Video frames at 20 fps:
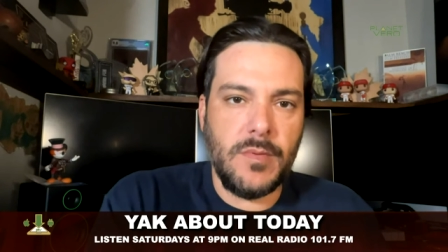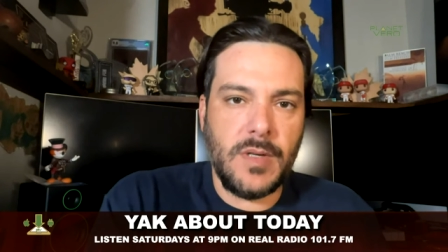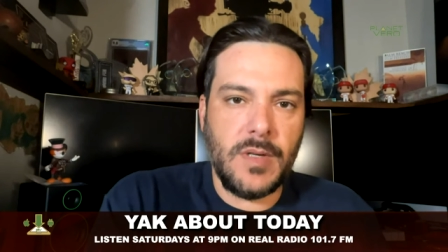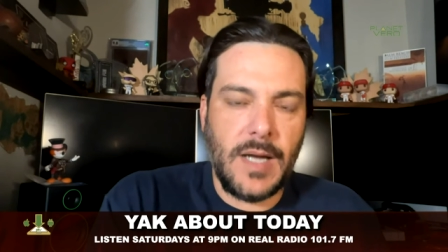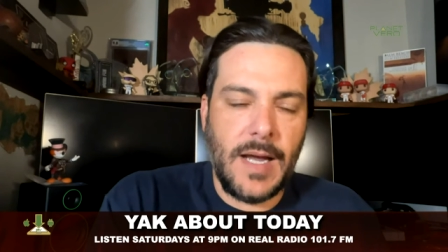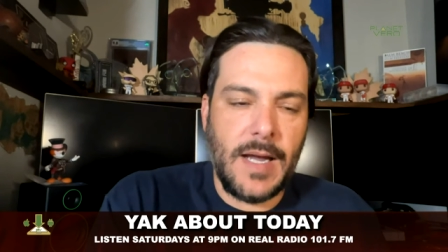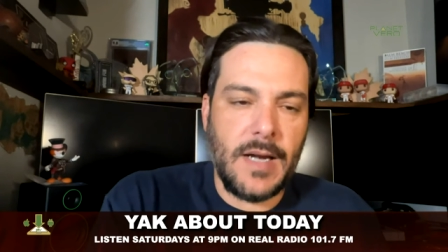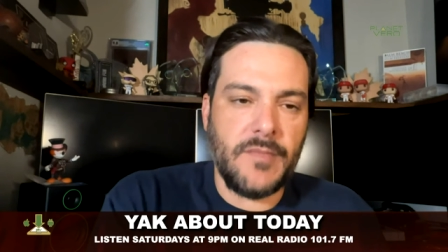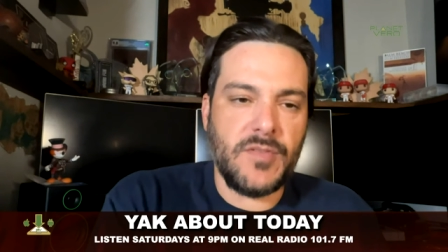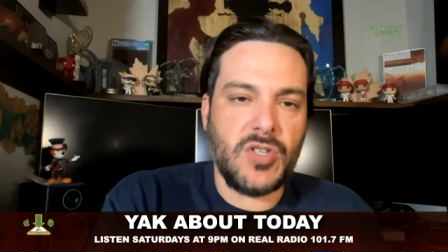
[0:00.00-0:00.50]

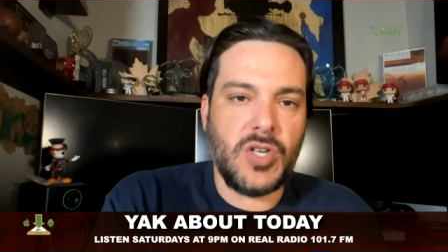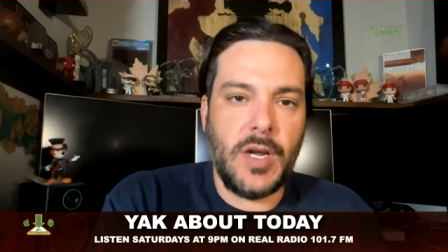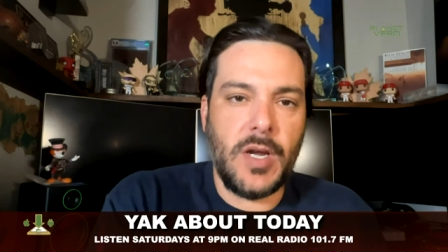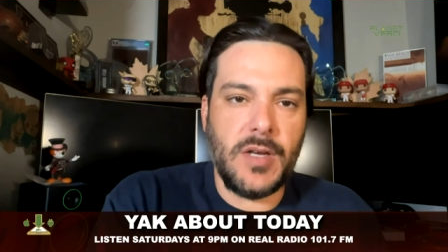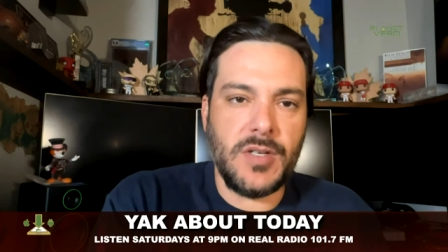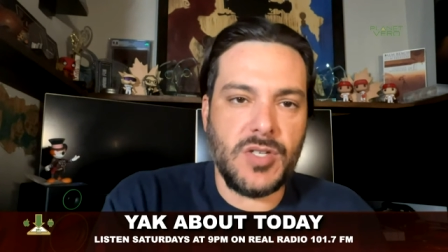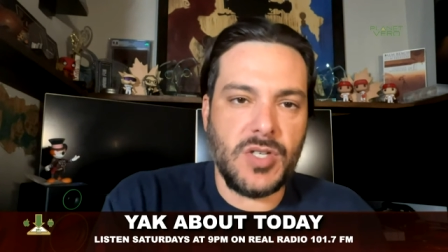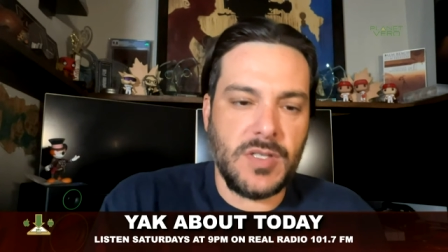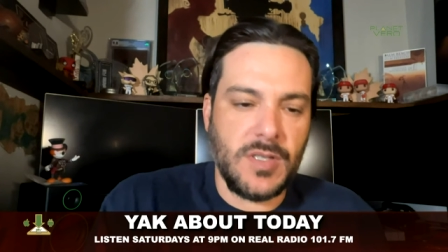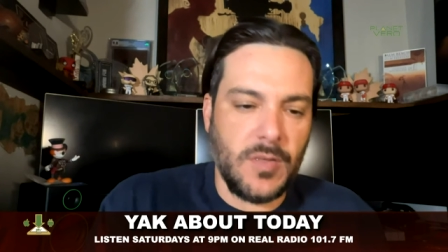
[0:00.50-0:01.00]
kind of
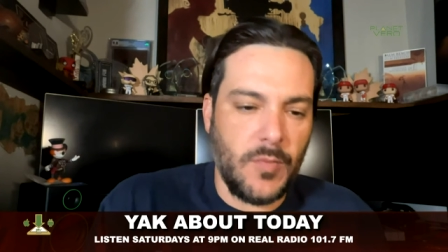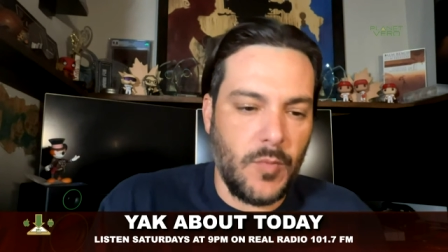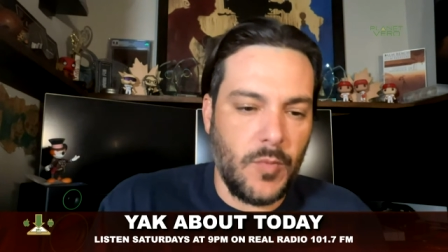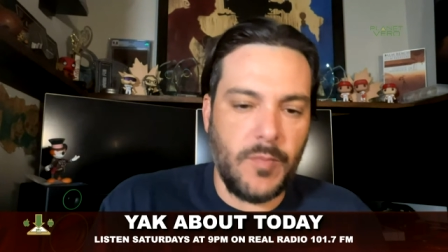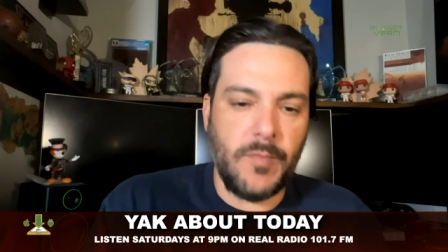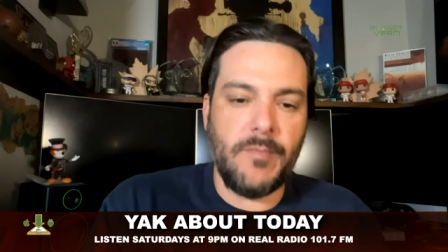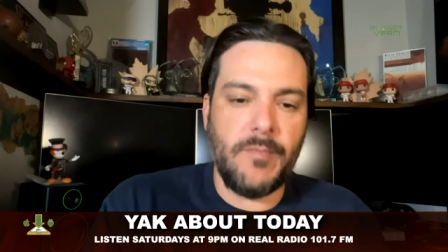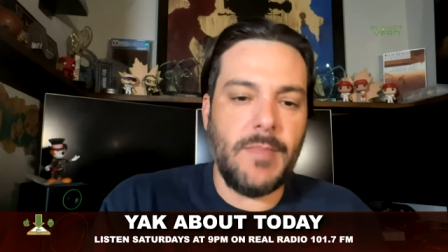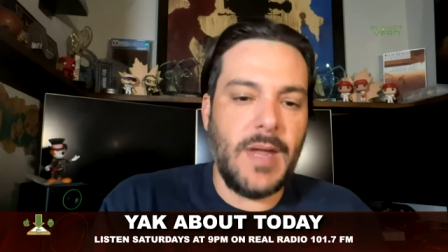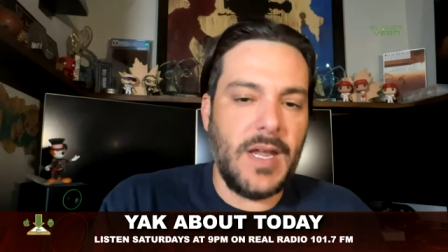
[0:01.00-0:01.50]
change. It's a
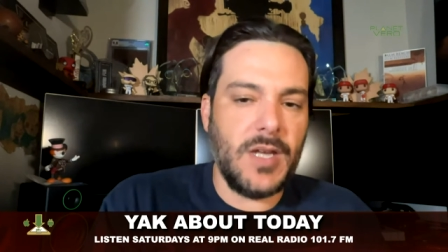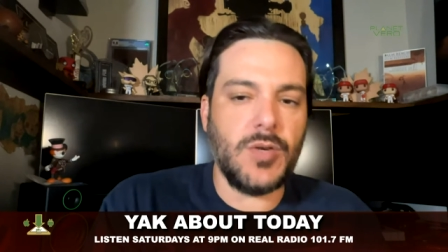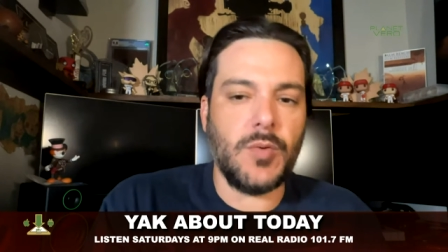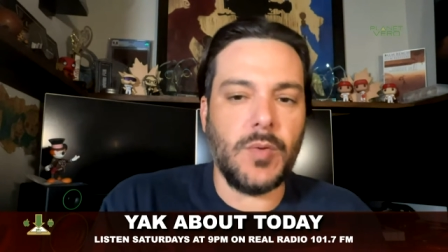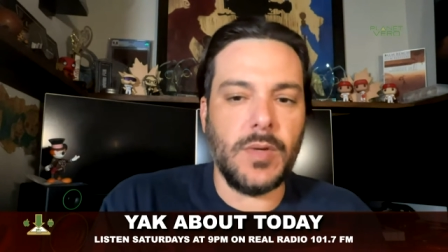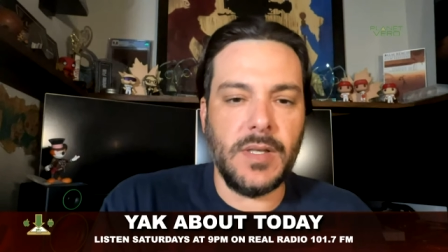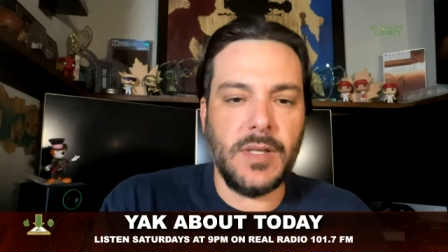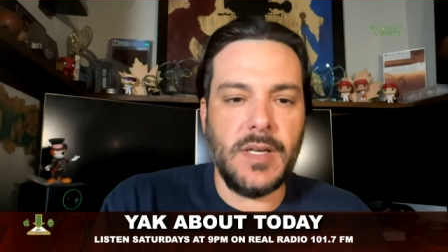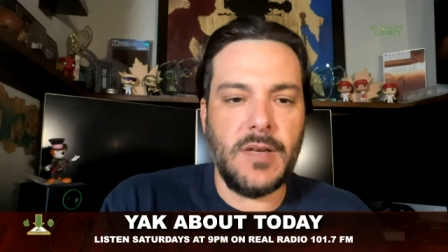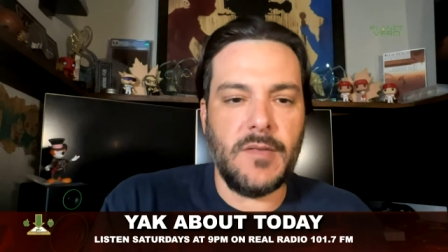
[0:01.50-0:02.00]
major
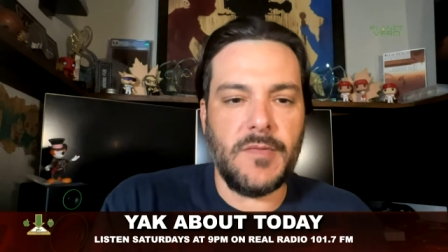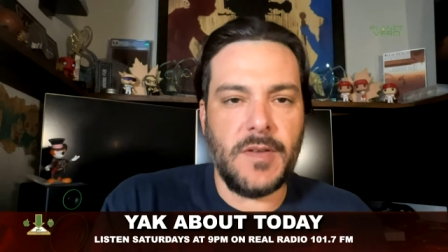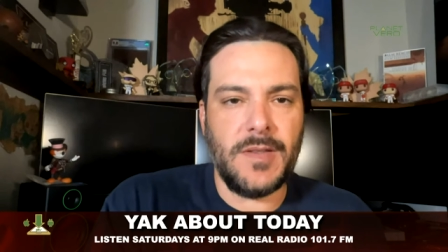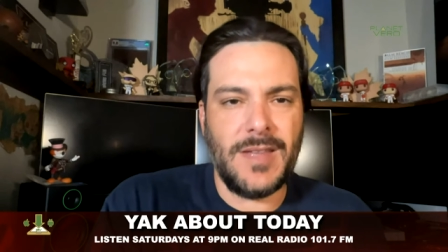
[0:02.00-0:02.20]
relief.